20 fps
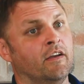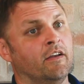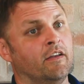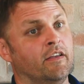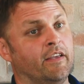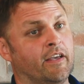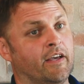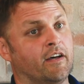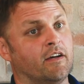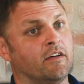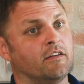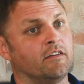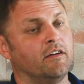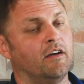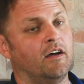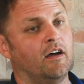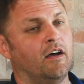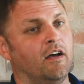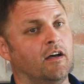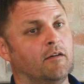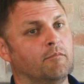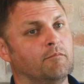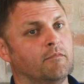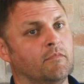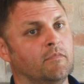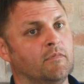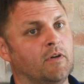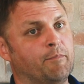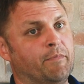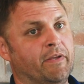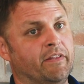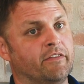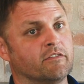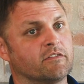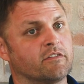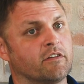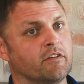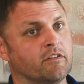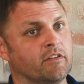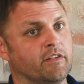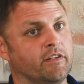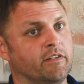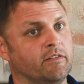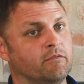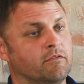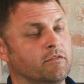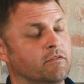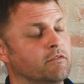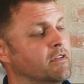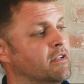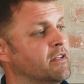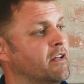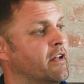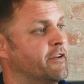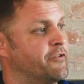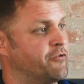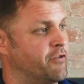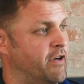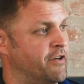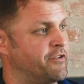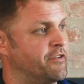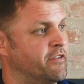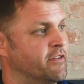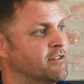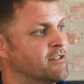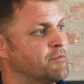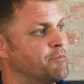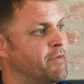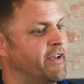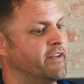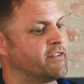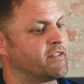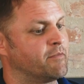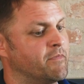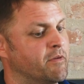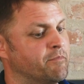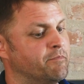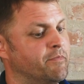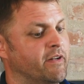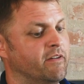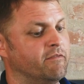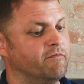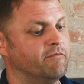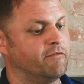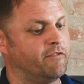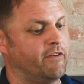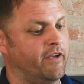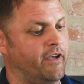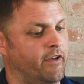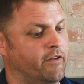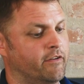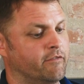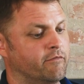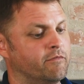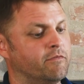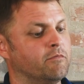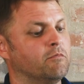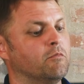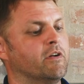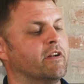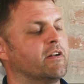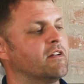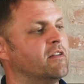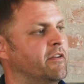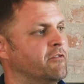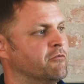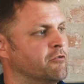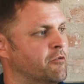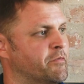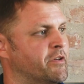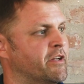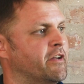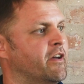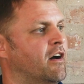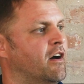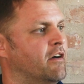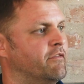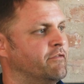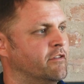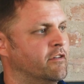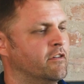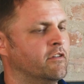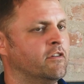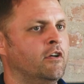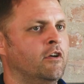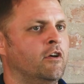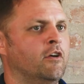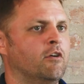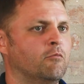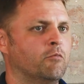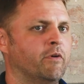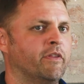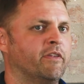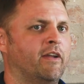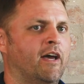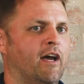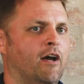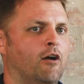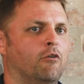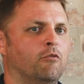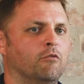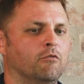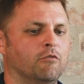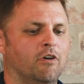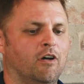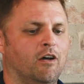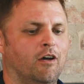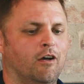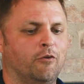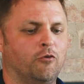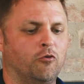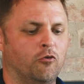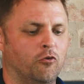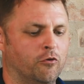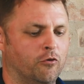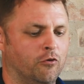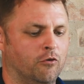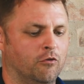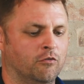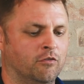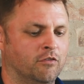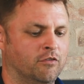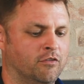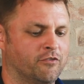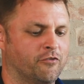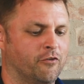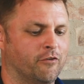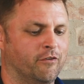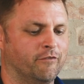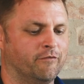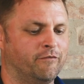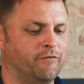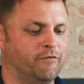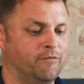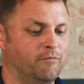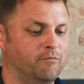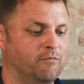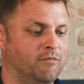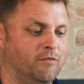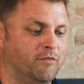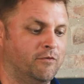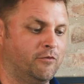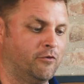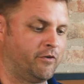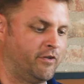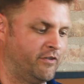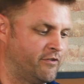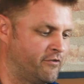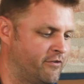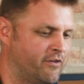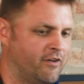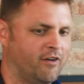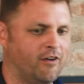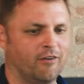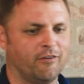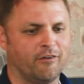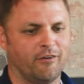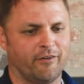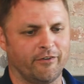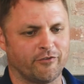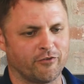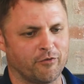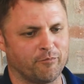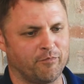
Yeah, there's certainly a lot of traction in the space. I'm a big fan of what a clean room can offer. With now Google sort of cookies are gone, cookies are